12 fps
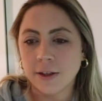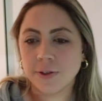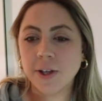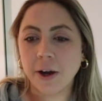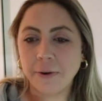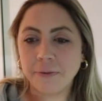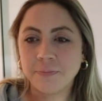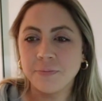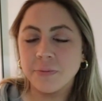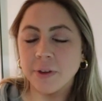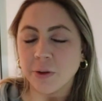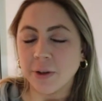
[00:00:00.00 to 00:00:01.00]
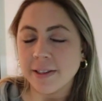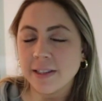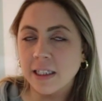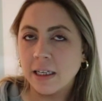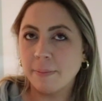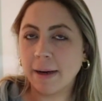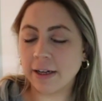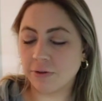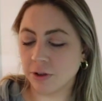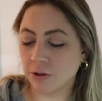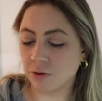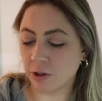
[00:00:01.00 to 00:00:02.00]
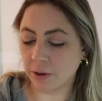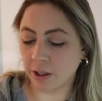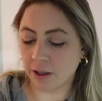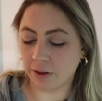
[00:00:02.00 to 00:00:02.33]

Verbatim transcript: so I'm going to see Patrick Droney